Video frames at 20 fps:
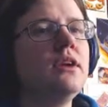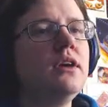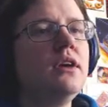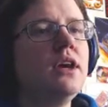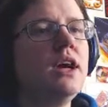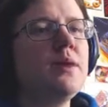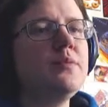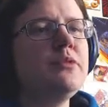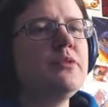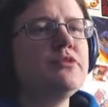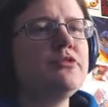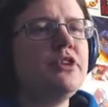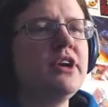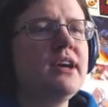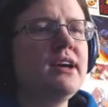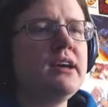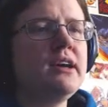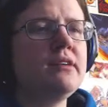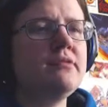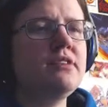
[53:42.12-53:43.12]
I'm afraid
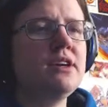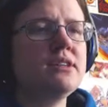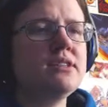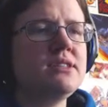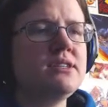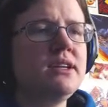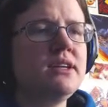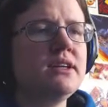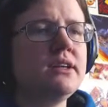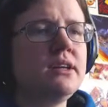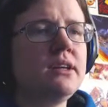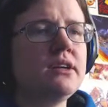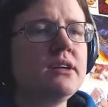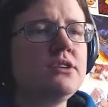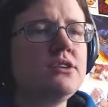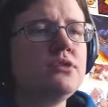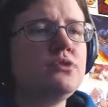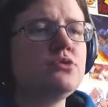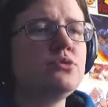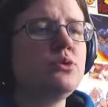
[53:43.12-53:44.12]
I have not seen any
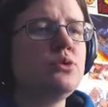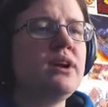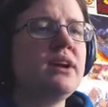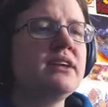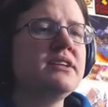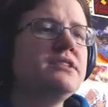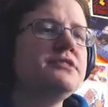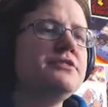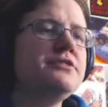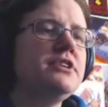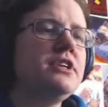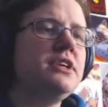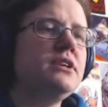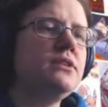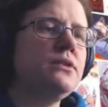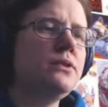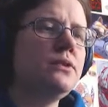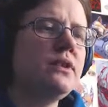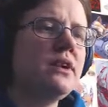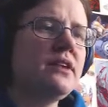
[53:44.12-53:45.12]
unusual activity,
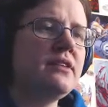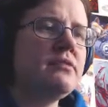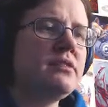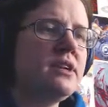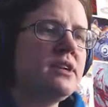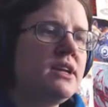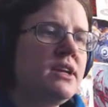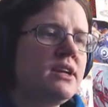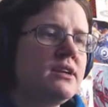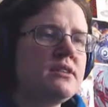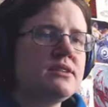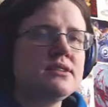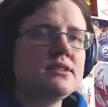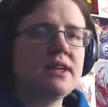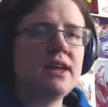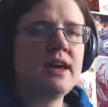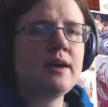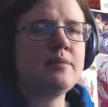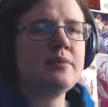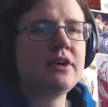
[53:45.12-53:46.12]
nor have any at this
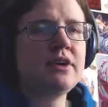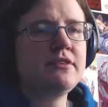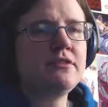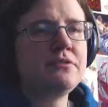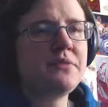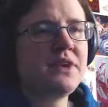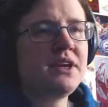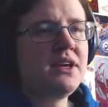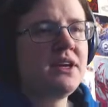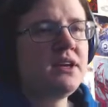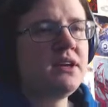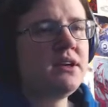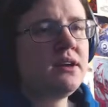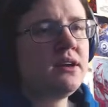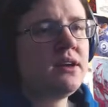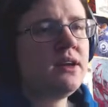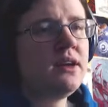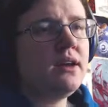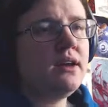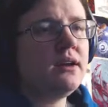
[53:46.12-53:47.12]
camp given me
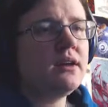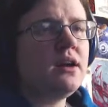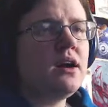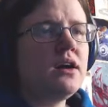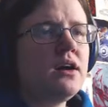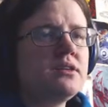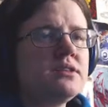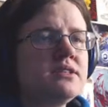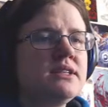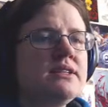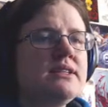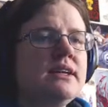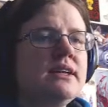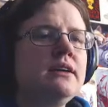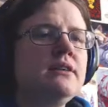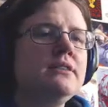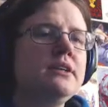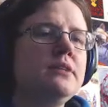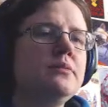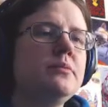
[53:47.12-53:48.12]
cause to
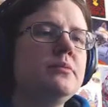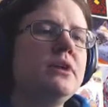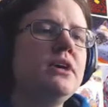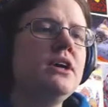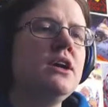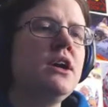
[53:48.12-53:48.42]
doubt them,